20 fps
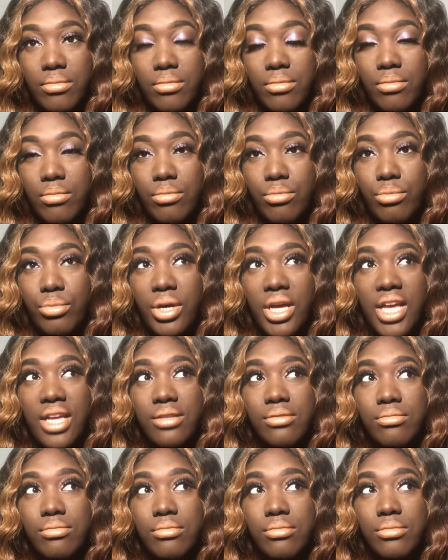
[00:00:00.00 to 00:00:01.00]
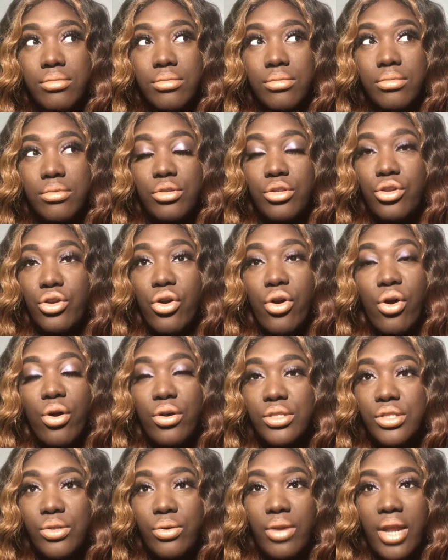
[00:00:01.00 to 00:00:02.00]
But you're
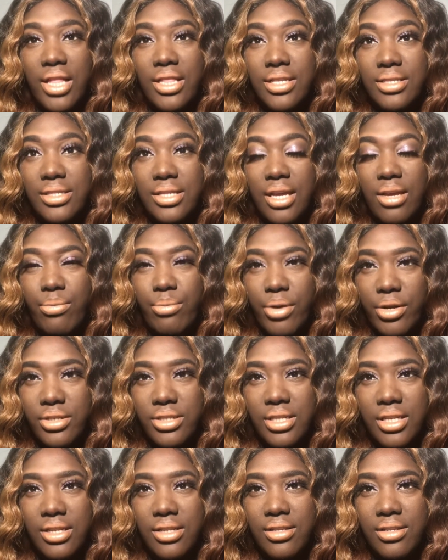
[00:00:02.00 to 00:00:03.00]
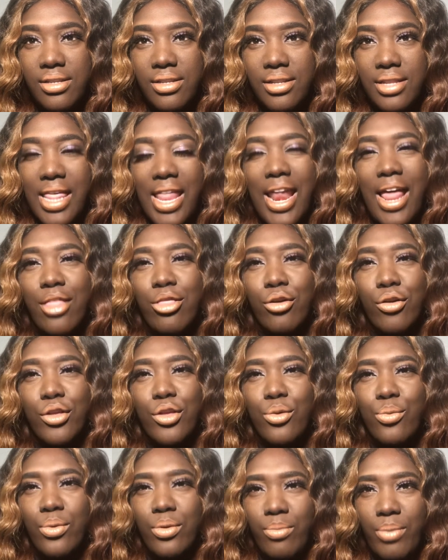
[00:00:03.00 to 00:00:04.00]
also not the same person that I thought you
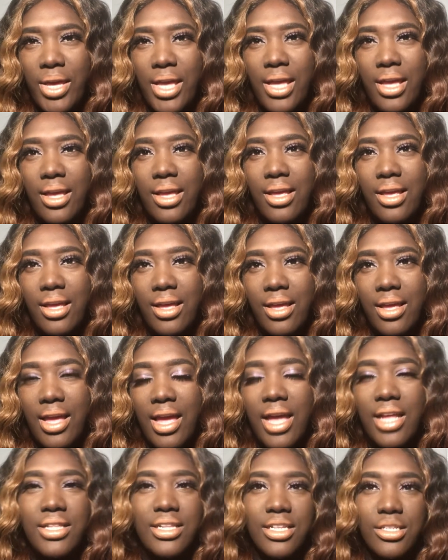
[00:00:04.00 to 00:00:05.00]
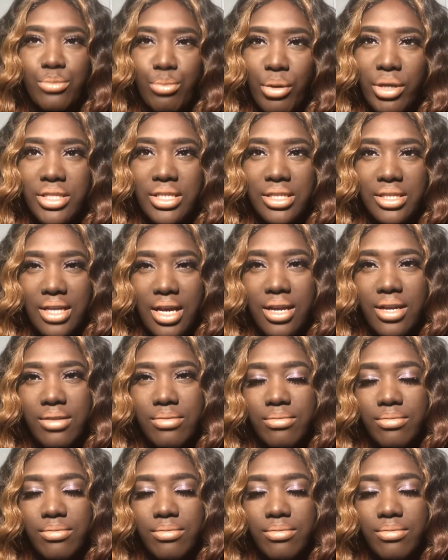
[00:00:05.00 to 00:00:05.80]
would be at this present time.